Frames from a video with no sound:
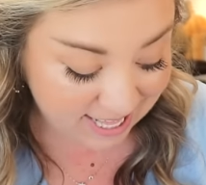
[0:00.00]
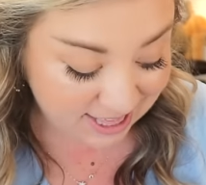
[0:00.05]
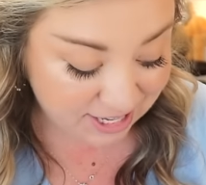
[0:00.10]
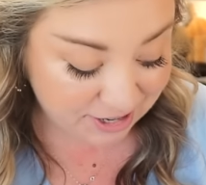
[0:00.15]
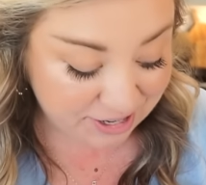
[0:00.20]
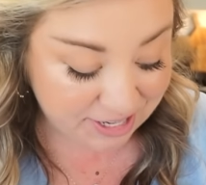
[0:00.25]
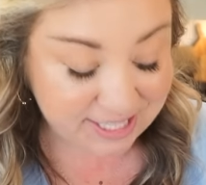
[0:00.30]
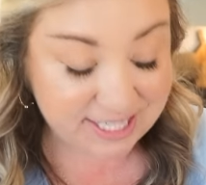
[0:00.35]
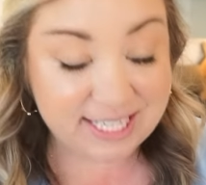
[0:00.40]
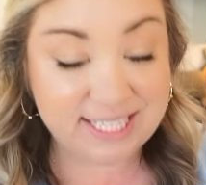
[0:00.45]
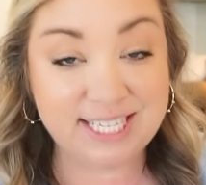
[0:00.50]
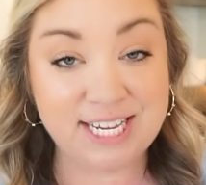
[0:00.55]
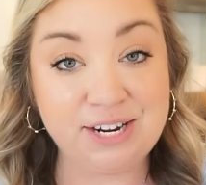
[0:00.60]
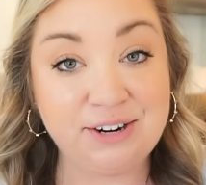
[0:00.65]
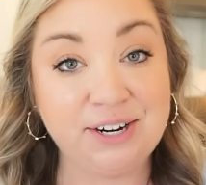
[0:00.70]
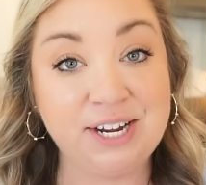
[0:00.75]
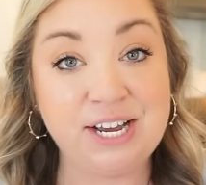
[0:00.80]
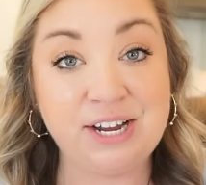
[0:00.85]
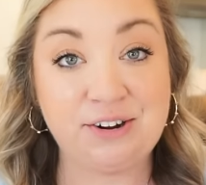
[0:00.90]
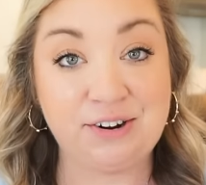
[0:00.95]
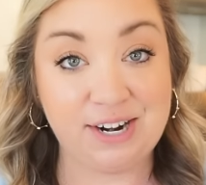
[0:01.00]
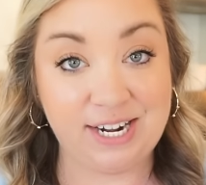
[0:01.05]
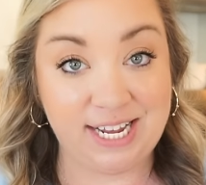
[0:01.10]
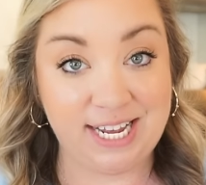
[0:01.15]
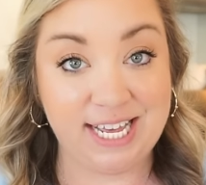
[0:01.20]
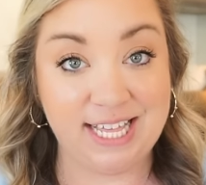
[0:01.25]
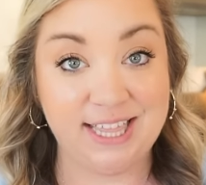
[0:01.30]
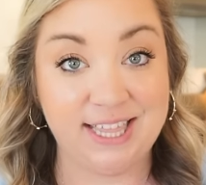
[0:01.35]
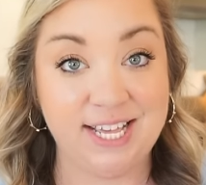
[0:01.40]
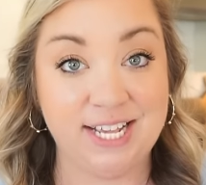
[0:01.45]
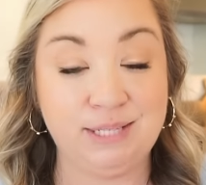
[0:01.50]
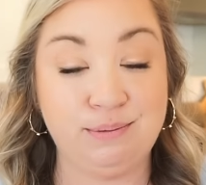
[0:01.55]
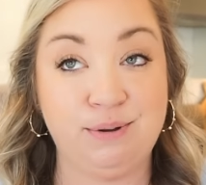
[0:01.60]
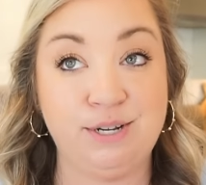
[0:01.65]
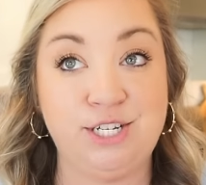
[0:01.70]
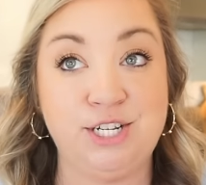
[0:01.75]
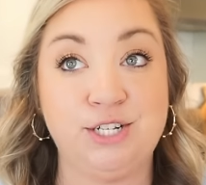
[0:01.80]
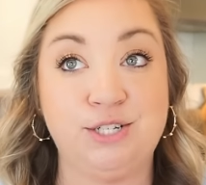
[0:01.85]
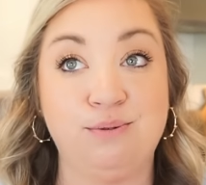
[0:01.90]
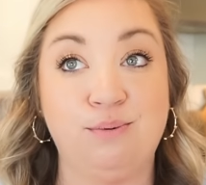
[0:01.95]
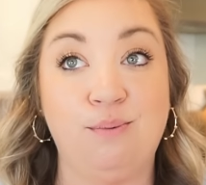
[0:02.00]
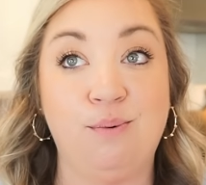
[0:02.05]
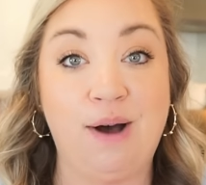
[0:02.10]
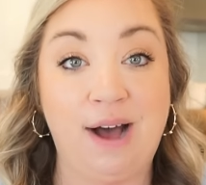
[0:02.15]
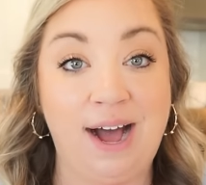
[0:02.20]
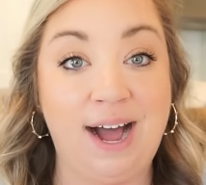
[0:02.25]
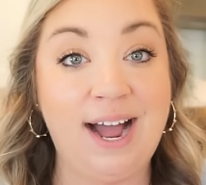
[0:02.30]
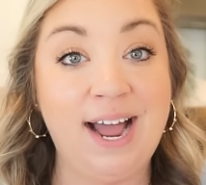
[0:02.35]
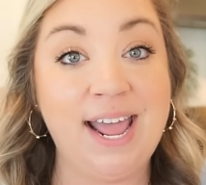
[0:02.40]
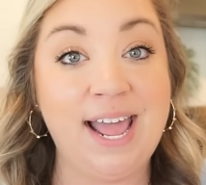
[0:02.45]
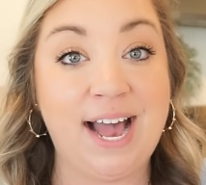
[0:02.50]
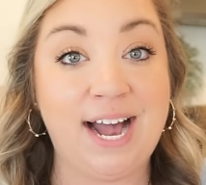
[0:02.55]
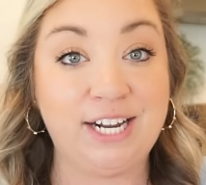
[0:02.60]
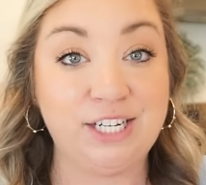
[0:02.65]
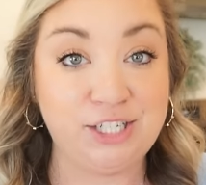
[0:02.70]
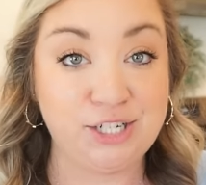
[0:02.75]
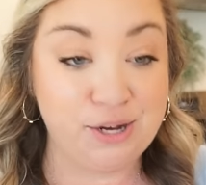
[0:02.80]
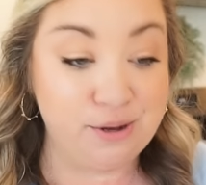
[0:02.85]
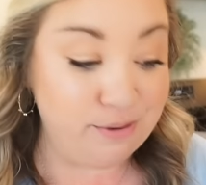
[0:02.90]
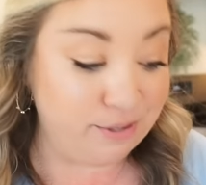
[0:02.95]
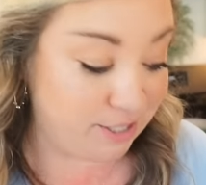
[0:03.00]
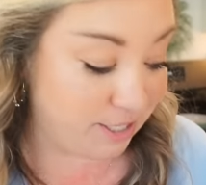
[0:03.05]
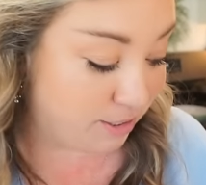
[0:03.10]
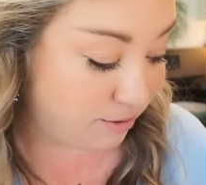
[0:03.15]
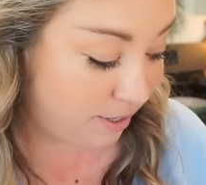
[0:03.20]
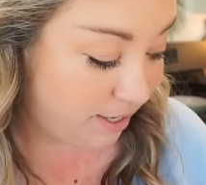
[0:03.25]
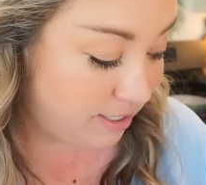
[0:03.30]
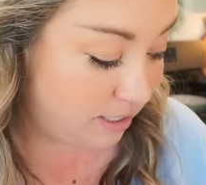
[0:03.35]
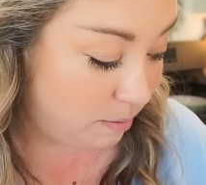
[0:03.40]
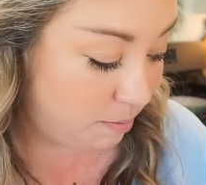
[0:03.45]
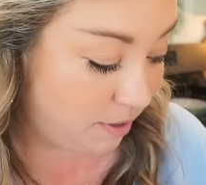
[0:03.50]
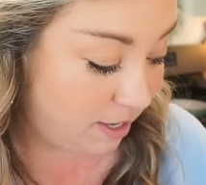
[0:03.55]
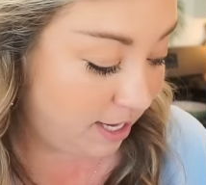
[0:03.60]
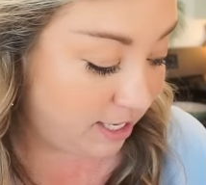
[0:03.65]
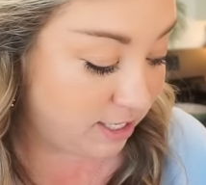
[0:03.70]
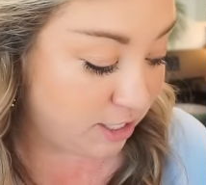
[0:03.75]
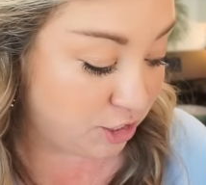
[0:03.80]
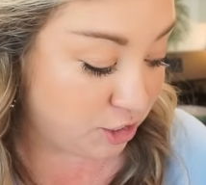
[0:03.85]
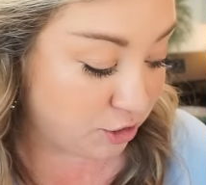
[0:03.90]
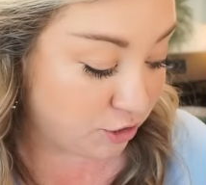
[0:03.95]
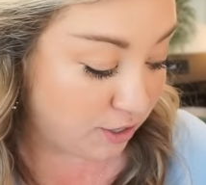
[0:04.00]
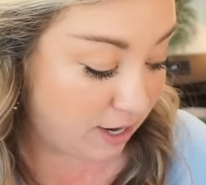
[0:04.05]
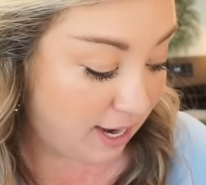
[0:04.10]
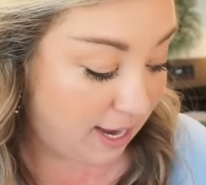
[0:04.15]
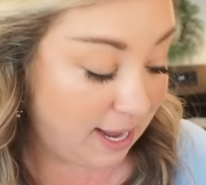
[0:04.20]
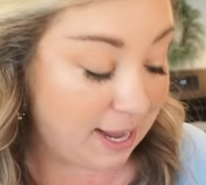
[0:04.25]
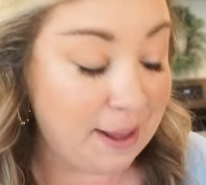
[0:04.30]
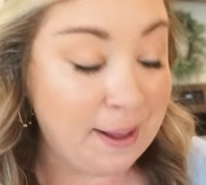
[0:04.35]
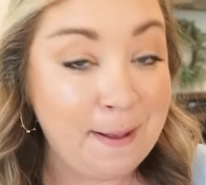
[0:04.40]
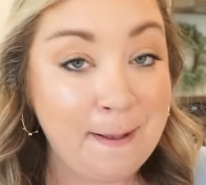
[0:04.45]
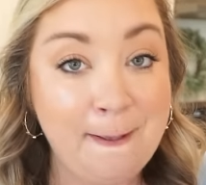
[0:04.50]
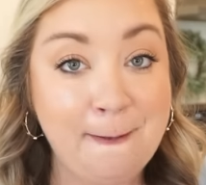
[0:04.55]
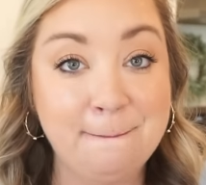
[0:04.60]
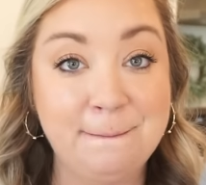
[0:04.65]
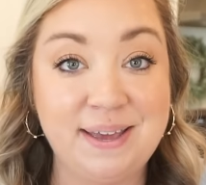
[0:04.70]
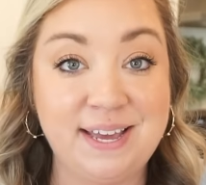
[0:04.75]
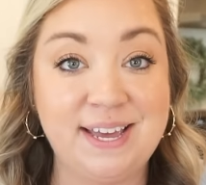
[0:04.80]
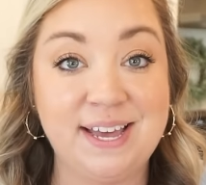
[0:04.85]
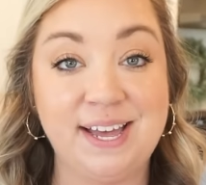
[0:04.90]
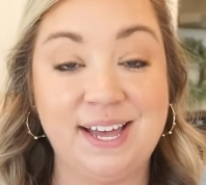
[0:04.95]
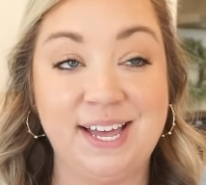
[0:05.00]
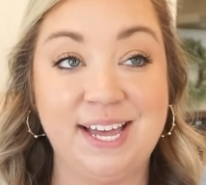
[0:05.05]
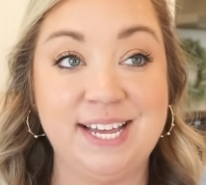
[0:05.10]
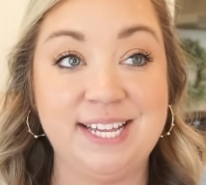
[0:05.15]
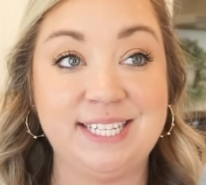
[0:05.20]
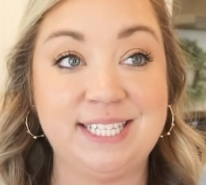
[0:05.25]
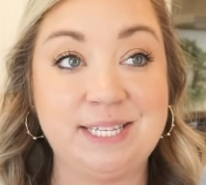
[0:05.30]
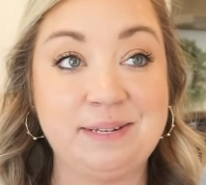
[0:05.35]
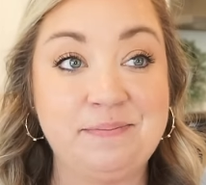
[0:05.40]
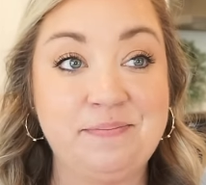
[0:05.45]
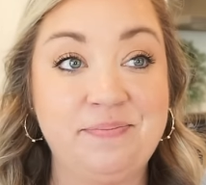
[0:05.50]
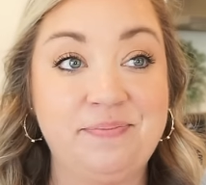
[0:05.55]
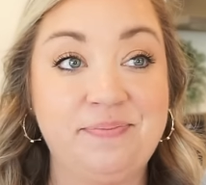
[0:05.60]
There is a secret ingredient in this, which is why I chose this recipe to try, because